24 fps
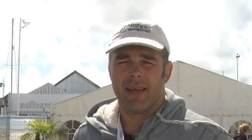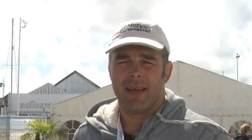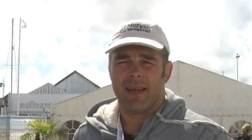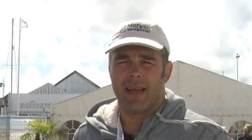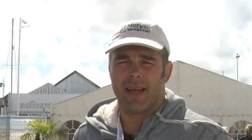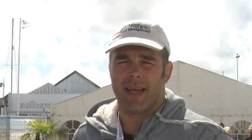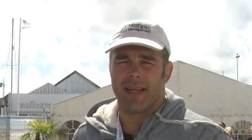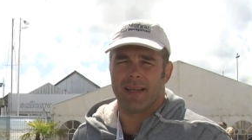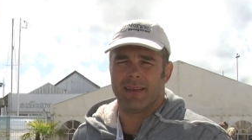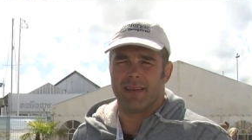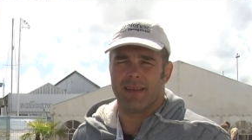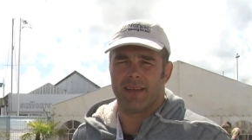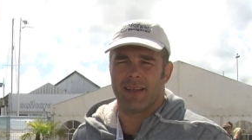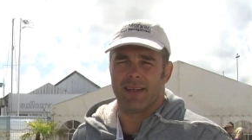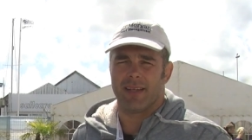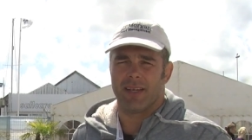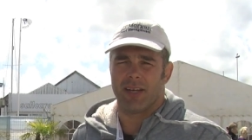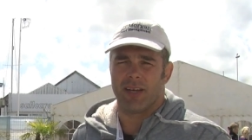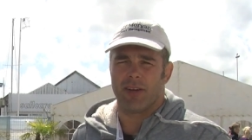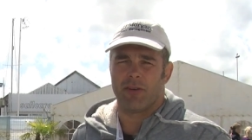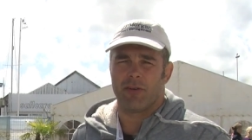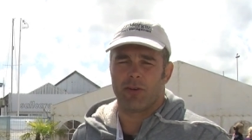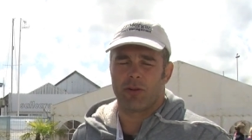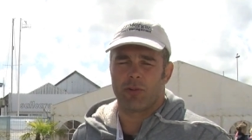and uh, you
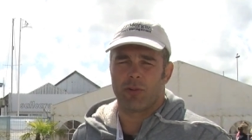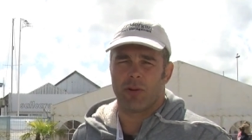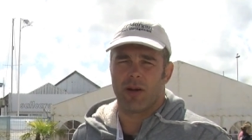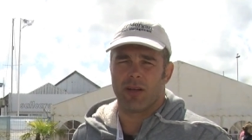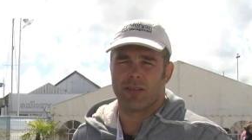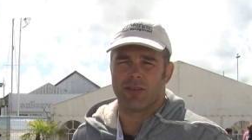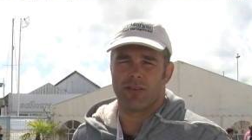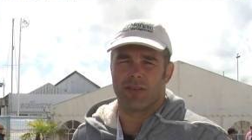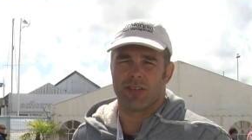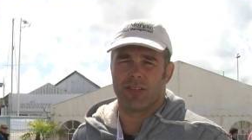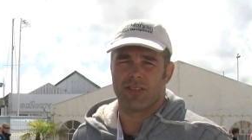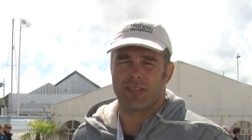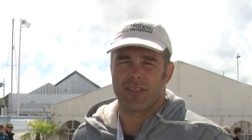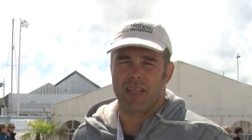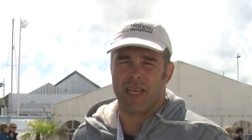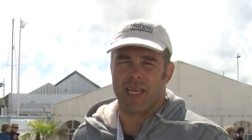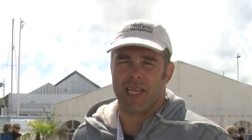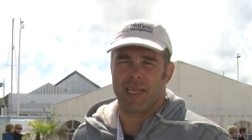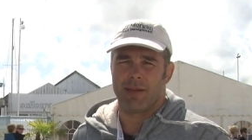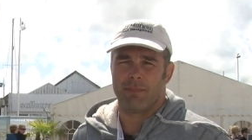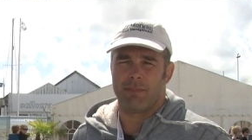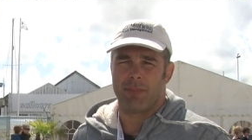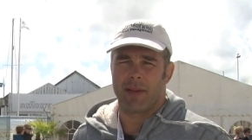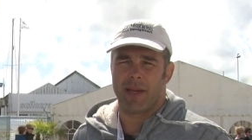know it requires a lot of
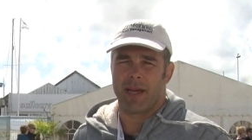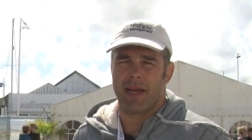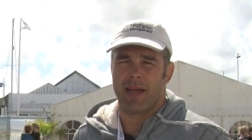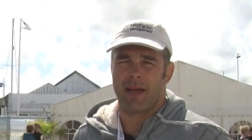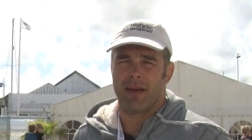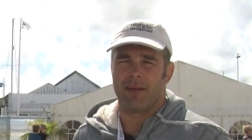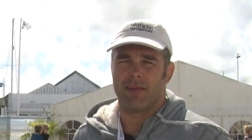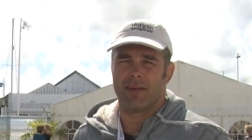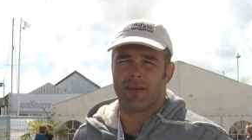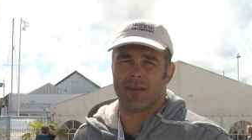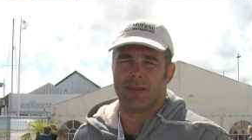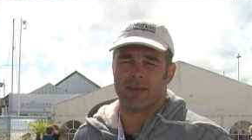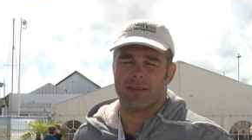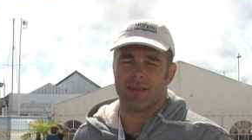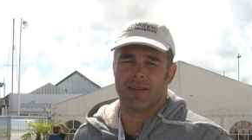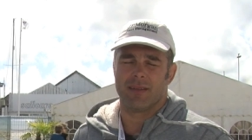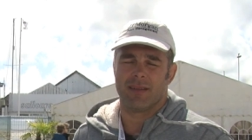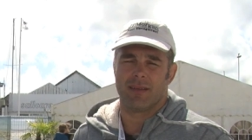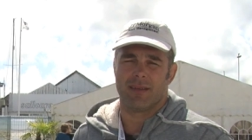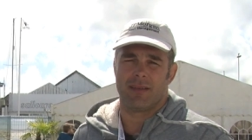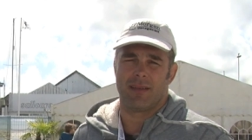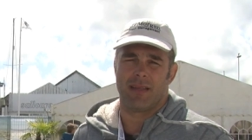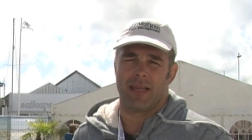staying power and